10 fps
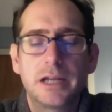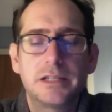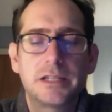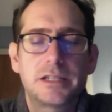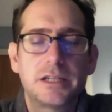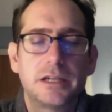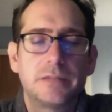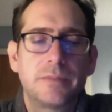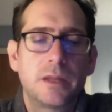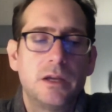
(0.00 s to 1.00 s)
Because it's a,
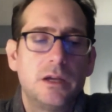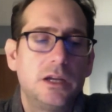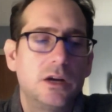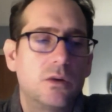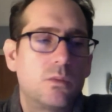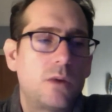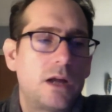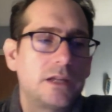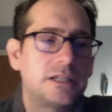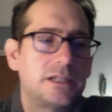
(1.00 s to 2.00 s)
you know, while
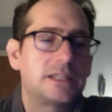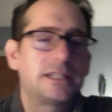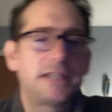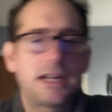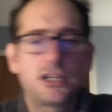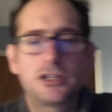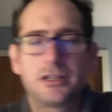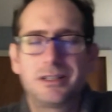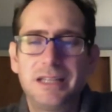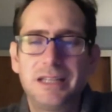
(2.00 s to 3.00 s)
it's an
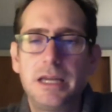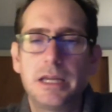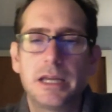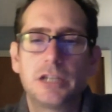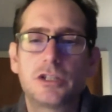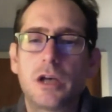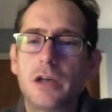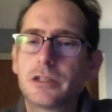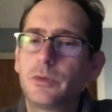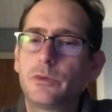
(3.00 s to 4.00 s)
essentially
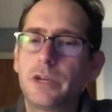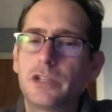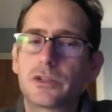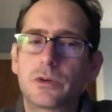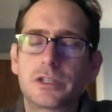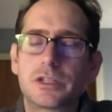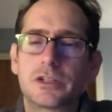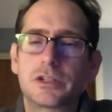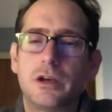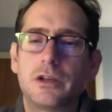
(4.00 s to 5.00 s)
exhaustible resource,
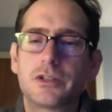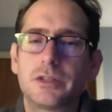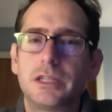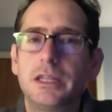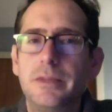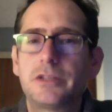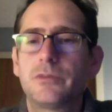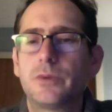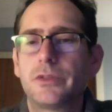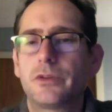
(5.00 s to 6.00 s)
there's also the limits of
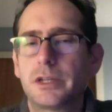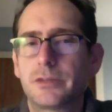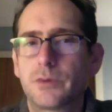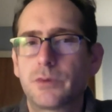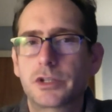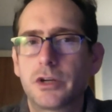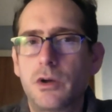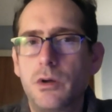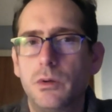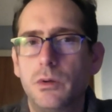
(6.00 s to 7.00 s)
what the reservoirs can
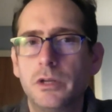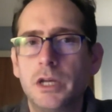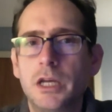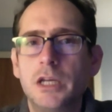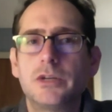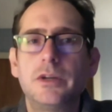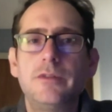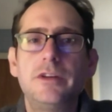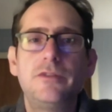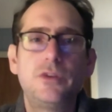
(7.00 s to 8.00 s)
hold. So
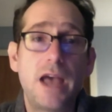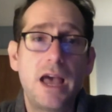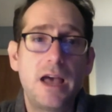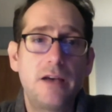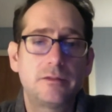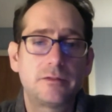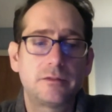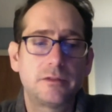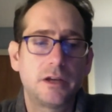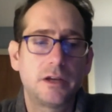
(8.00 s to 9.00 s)
even if you have
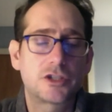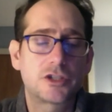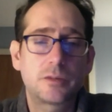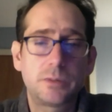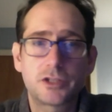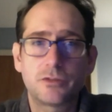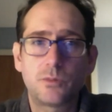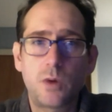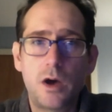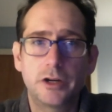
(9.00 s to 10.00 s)
a surplus of
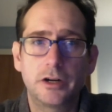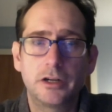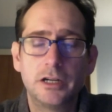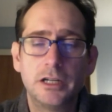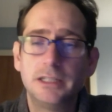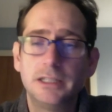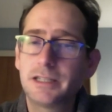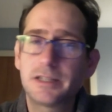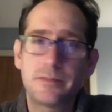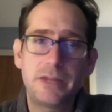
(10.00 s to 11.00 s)
water, it
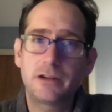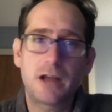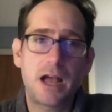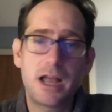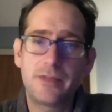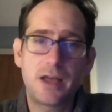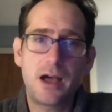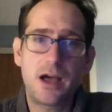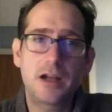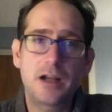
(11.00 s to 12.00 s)
doesn't mean you're high on the
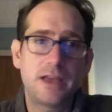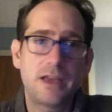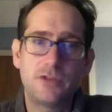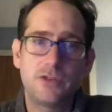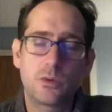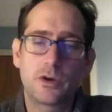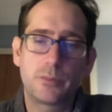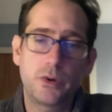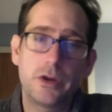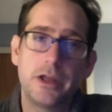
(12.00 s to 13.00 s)
hog if you have nowhere to
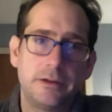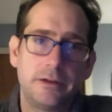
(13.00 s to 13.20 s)
put it.